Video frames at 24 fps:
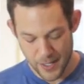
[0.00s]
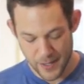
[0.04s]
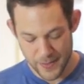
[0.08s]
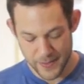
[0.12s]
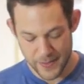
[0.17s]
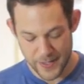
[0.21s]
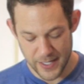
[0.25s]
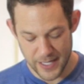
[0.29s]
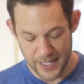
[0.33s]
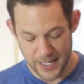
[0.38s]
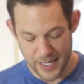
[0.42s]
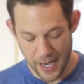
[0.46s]

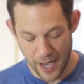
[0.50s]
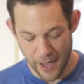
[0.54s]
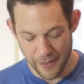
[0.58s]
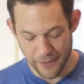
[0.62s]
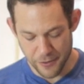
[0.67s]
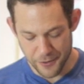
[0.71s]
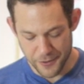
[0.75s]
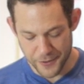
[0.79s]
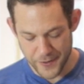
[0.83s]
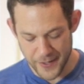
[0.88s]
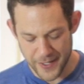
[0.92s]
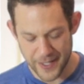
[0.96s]
The
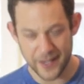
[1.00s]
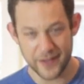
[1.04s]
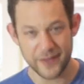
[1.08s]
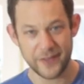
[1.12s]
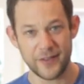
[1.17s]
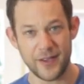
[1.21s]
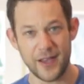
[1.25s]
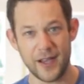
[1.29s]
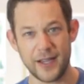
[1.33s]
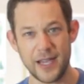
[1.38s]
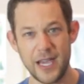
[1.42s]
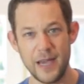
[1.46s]
other thing
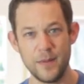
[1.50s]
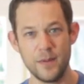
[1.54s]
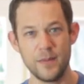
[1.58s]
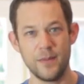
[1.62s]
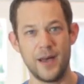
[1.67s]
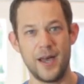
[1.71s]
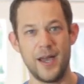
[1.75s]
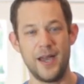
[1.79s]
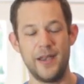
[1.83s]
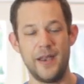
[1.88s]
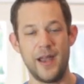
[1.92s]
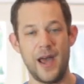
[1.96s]
is, keep in
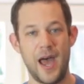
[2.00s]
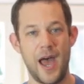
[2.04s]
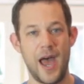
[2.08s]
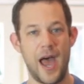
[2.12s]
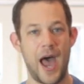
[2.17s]
mind,